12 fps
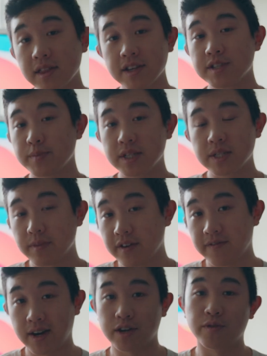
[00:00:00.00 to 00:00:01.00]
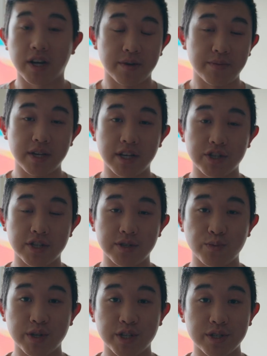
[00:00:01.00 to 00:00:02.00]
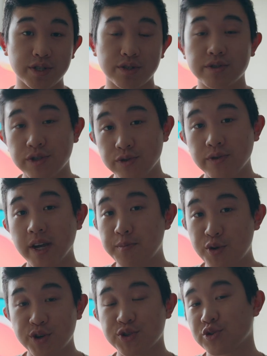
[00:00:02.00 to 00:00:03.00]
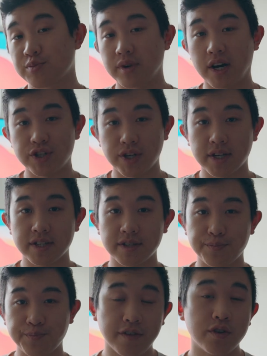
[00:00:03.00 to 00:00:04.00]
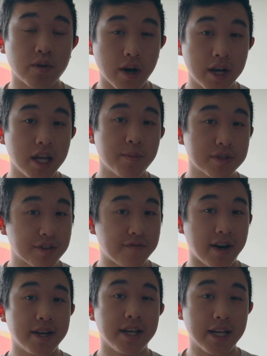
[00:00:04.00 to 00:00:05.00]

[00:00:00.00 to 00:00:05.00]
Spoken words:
leads me to my final recommendation, which is to do a personal project. If you're unable to find an